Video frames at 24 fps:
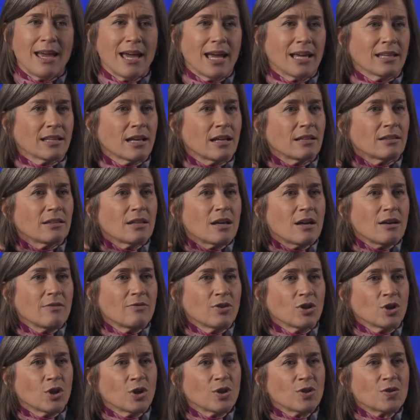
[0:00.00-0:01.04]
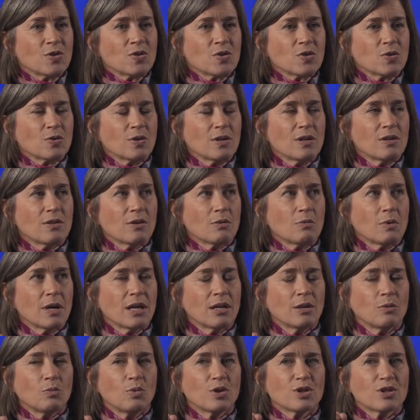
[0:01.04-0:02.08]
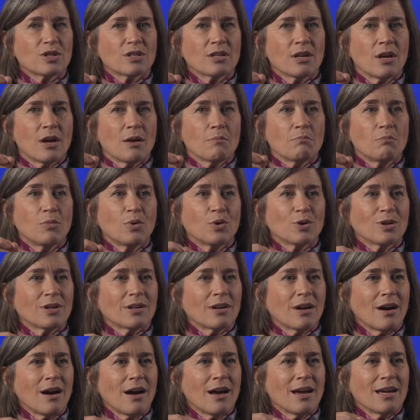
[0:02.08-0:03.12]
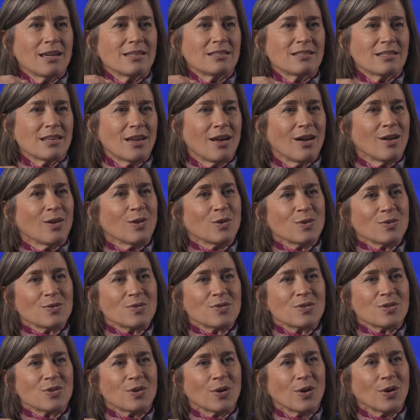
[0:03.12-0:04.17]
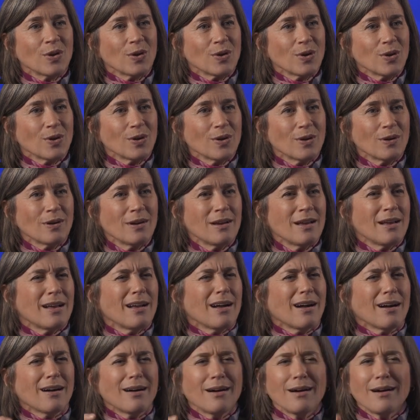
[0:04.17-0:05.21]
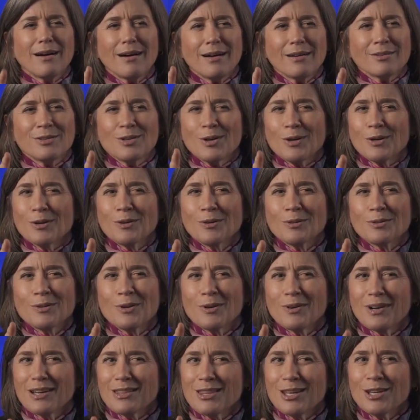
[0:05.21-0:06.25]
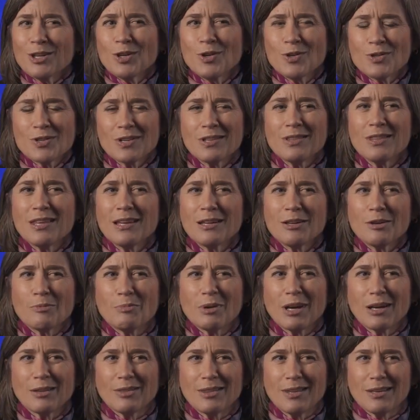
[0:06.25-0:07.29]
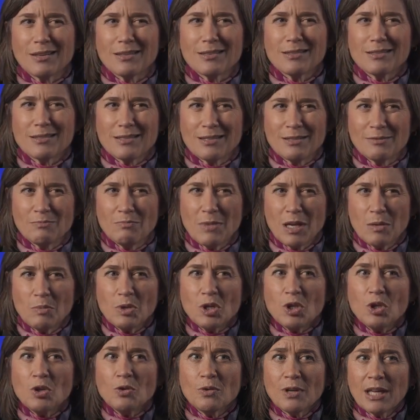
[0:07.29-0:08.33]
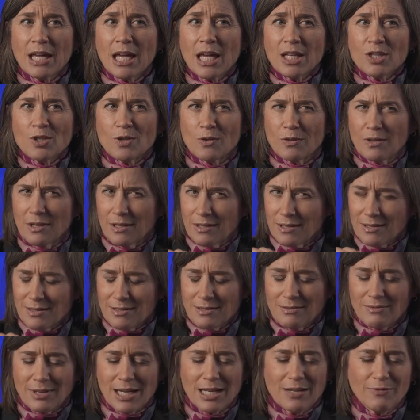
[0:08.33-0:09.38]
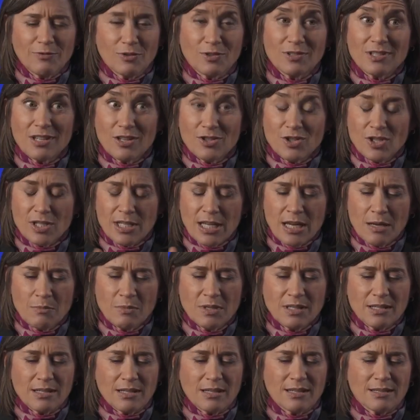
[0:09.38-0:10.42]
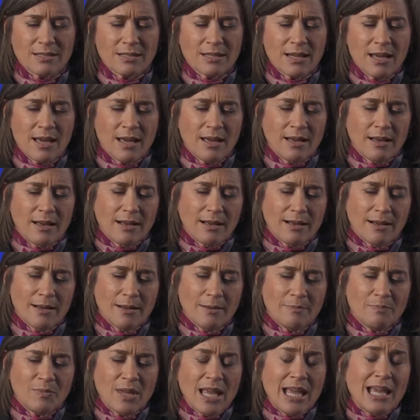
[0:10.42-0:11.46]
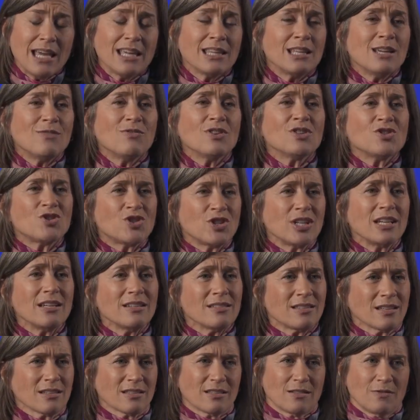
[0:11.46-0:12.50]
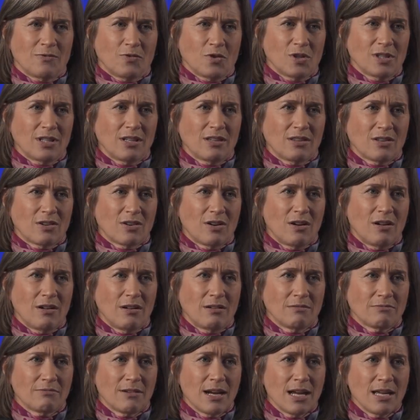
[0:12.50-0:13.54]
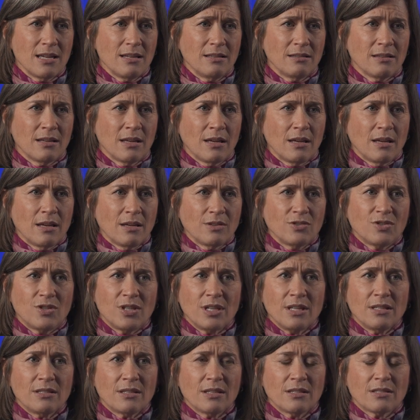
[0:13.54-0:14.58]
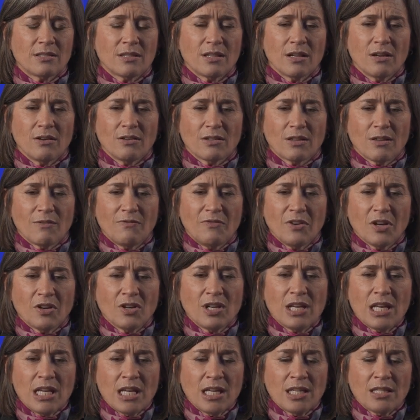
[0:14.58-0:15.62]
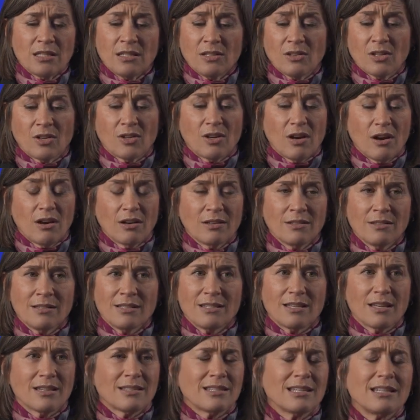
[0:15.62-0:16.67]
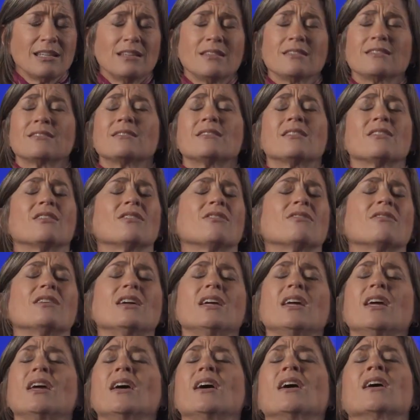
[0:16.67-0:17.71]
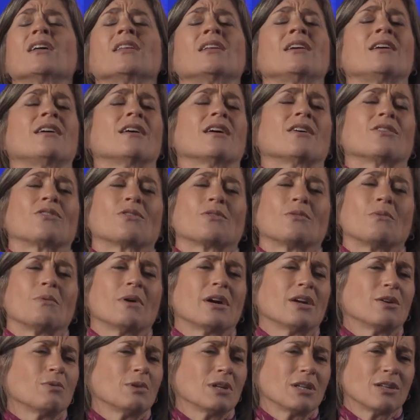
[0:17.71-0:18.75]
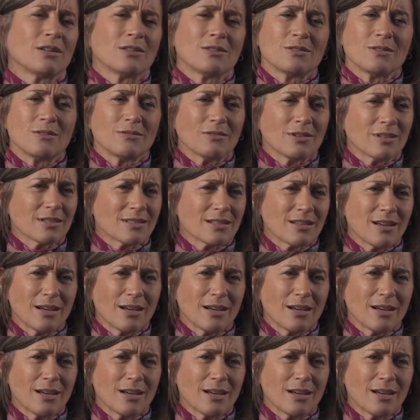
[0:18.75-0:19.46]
And I love in her story the way in which Mordecai tells her, no, I think you should think about this, and maybe you can do this, right, for such a time as this. And even Jesus avoided the call, right? Jesus there at the very end in the garden says, is there any other way we can do this,